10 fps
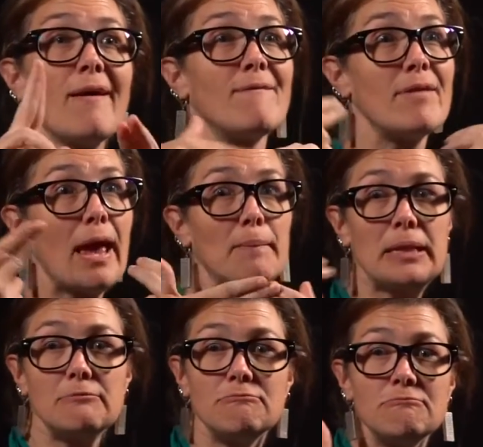a family
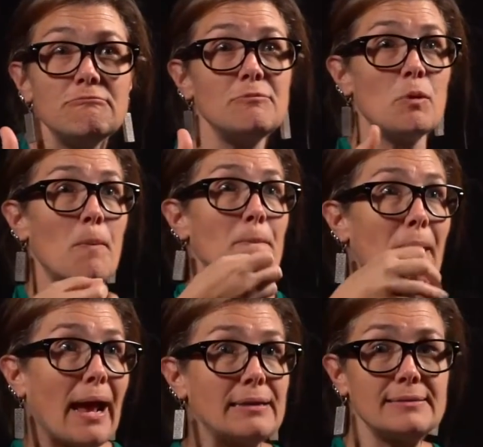gathering, I think
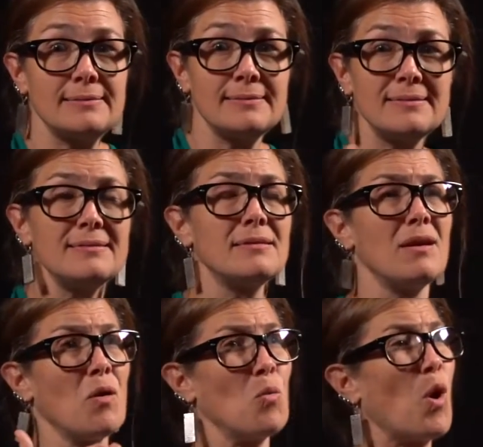it's really important to
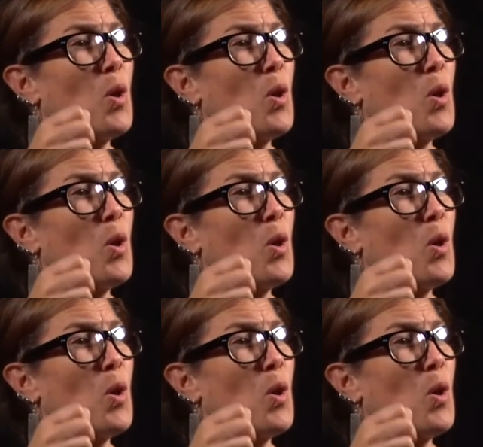know